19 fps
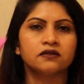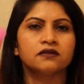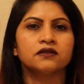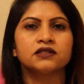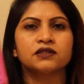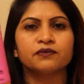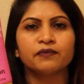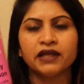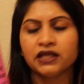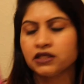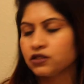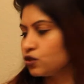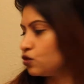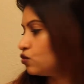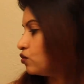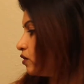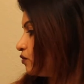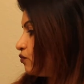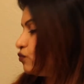the smell is
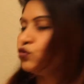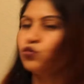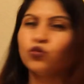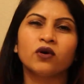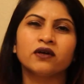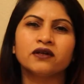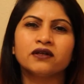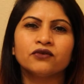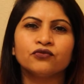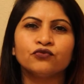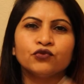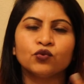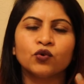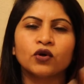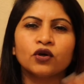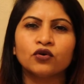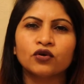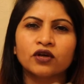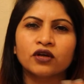good if you want if you
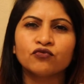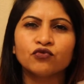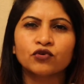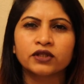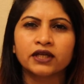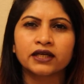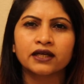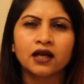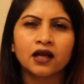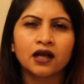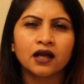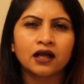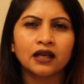are looking for that